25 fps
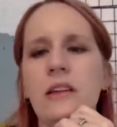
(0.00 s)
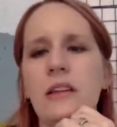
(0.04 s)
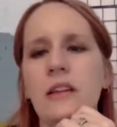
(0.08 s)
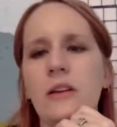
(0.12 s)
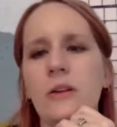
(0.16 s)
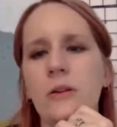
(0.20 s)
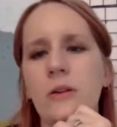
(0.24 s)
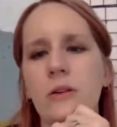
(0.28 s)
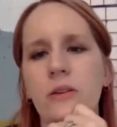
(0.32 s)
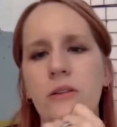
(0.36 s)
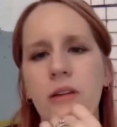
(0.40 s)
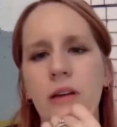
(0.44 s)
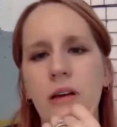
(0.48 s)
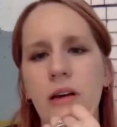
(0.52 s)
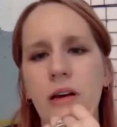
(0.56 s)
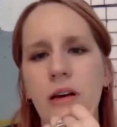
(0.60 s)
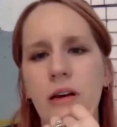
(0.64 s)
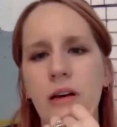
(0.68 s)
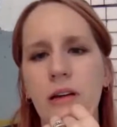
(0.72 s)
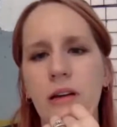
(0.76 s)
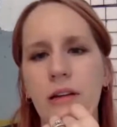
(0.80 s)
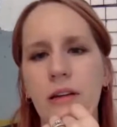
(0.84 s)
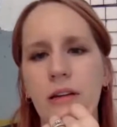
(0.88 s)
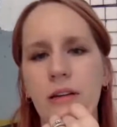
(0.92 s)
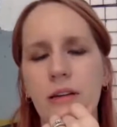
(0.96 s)
There's
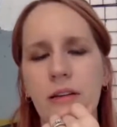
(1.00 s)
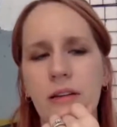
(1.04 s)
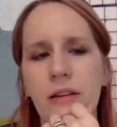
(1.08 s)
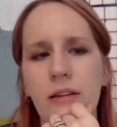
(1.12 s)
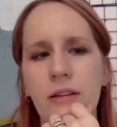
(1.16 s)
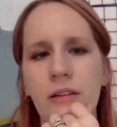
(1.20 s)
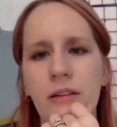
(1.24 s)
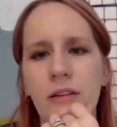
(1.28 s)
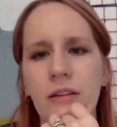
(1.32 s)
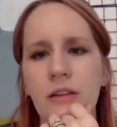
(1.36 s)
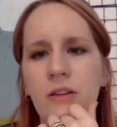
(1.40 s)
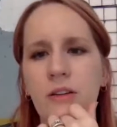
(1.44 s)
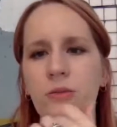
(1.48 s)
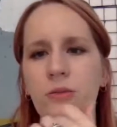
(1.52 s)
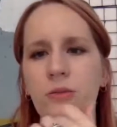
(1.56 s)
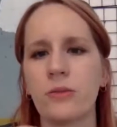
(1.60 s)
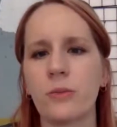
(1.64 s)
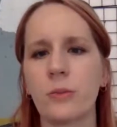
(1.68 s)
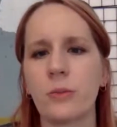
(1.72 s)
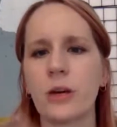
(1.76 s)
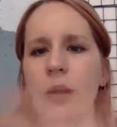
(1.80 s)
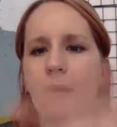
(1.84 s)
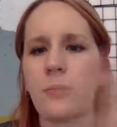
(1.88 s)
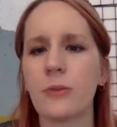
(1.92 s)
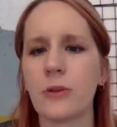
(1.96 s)
this was from
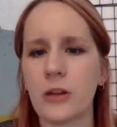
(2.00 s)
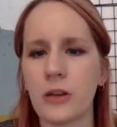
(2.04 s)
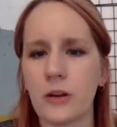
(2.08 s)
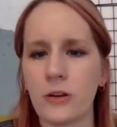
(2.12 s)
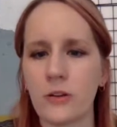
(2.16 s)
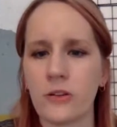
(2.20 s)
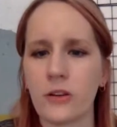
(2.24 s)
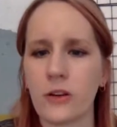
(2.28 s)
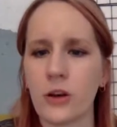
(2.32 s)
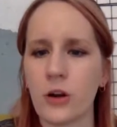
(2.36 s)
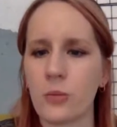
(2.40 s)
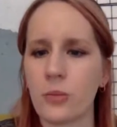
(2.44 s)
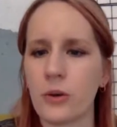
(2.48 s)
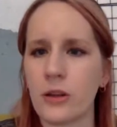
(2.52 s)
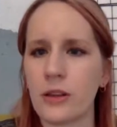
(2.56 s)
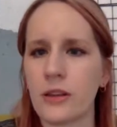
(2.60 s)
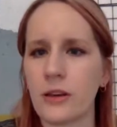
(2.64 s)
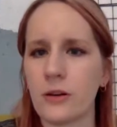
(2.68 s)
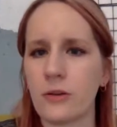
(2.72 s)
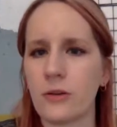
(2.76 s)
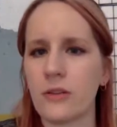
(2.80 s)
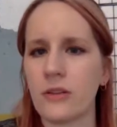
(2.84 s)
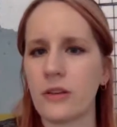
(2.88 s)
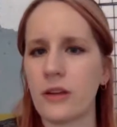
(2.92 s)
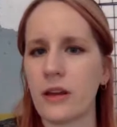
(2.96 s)
a couple years ago, but
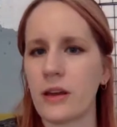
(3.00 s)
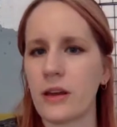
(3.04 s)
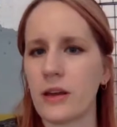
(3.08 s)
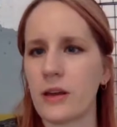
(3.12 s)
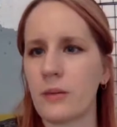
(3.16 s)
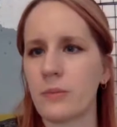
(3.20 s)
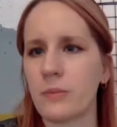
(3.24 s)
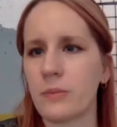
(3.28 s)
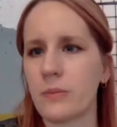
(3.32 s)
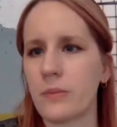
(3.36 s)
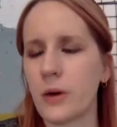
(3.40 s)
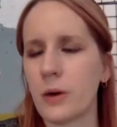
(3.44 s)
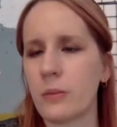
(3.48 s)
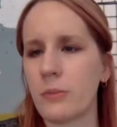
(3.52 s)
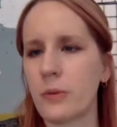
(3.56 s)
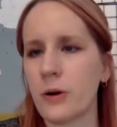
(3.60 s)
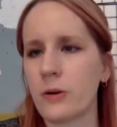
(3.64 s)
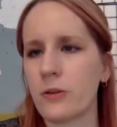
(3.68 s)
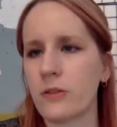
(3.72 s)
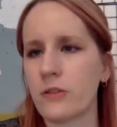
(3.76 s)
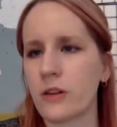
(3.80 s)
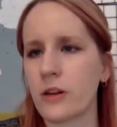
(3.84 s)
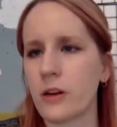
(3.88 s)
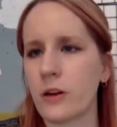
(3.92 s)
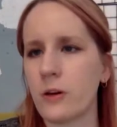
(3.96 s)
there was a
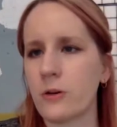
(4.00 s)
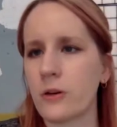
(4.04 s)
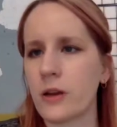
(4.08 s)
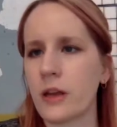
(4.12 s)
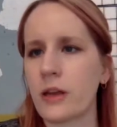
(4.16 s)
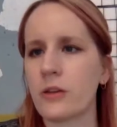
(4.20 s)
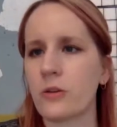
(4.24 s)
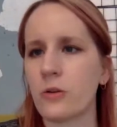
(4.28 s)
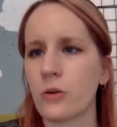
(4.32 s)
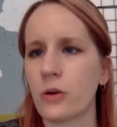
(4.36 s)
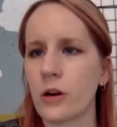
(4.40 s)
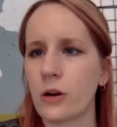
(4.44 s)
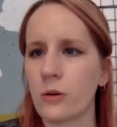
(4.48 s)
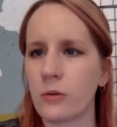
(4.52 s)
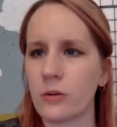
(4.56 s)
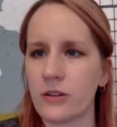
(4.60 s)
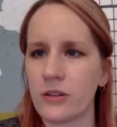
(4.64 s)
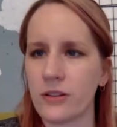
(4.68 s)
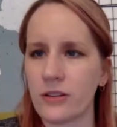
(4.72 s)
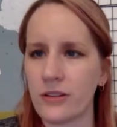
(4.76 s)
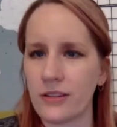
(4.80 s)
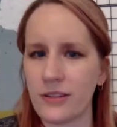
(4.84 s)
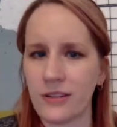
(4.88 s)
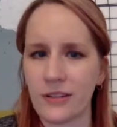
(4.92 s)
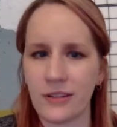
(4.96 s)
post on OkDork, which
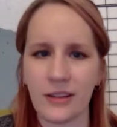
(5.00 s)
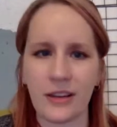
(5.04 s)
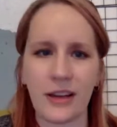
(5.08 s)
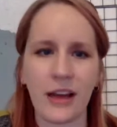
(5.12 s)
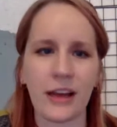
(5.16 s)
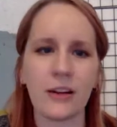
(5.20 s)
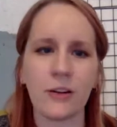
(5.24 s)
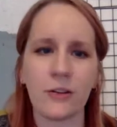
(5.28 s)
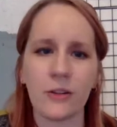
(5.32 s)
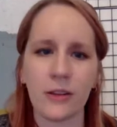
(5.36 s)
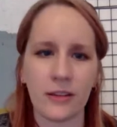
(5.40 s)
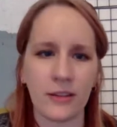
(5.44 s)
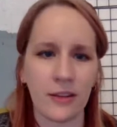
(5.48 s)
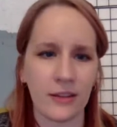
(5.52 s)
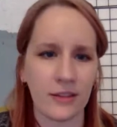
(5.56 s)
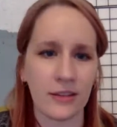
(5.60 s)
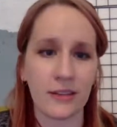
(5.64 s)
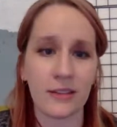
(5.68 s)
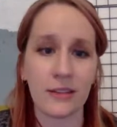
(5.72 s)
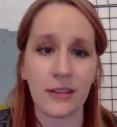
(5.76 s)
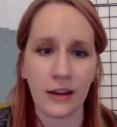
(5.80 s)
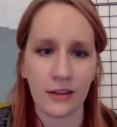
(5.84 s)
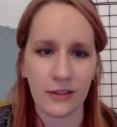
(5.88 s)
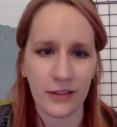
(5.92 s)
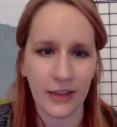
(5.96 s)
is, I know that doesn't
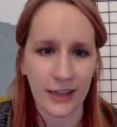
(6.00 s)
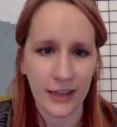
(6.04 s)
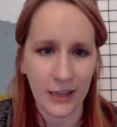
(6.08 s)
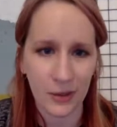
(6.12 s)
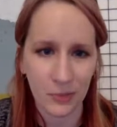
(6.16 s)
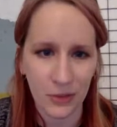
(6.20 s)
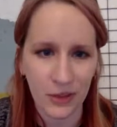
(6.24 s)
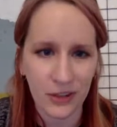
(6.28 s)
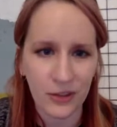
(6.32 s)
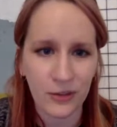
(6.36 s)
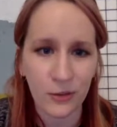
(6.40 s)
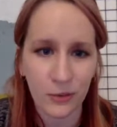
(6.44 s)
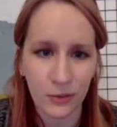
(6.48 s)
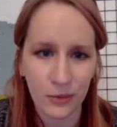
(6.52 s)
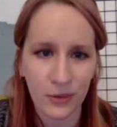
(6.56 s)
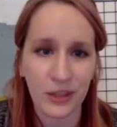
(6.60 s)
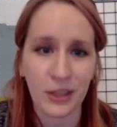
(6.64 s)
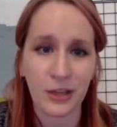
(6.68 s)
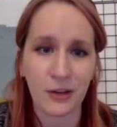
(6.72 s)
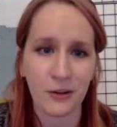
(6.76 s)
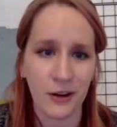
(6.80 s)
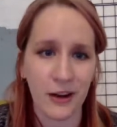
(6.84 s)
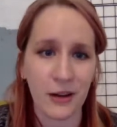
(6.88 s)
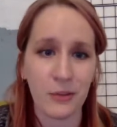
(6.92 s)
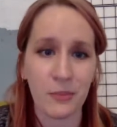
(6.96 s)
sound like it, but it's a really
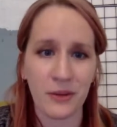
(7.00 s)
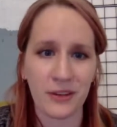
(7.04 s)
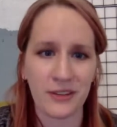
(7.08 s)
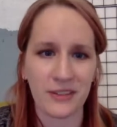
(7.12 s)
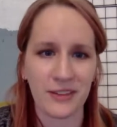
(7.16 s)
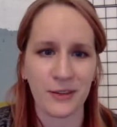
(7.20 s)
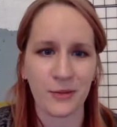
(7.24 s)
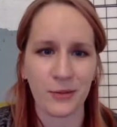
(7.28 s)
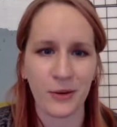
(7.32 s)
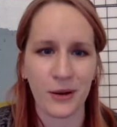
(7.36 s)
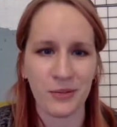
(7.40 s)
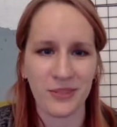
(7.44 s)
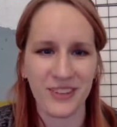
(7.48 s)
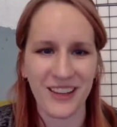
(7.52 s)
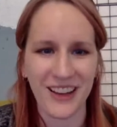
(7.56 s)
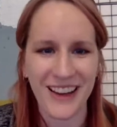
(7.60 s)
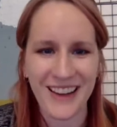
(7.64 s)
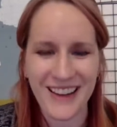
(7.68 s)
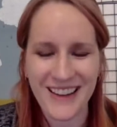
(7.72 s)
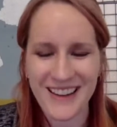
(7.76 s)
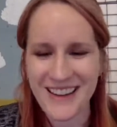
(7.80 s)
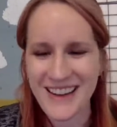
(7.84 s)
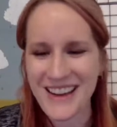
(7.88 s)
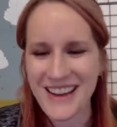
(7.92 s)
great business website.